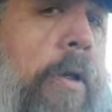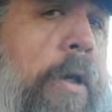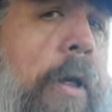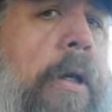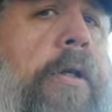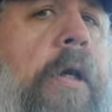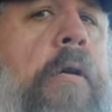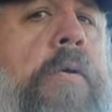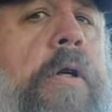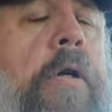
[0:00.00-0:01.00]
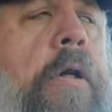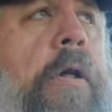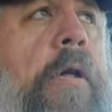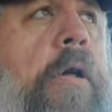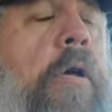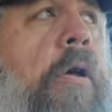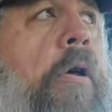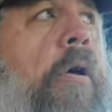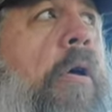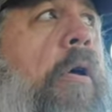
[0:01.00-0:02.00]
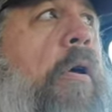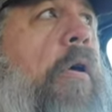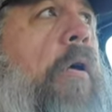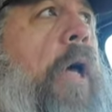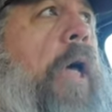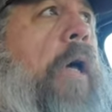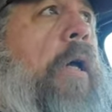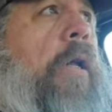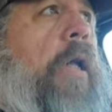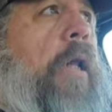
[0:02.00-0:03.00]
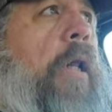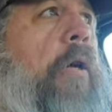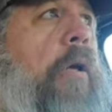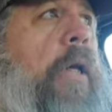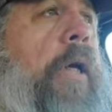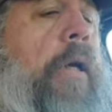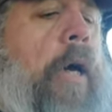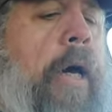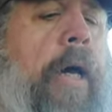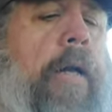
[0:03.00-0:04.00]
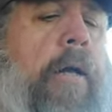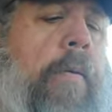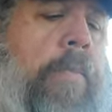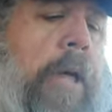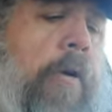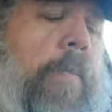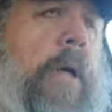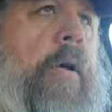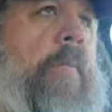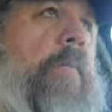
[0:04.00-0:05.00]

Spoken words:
song I sent you, Sterling. And it literally, I had a Peterbilt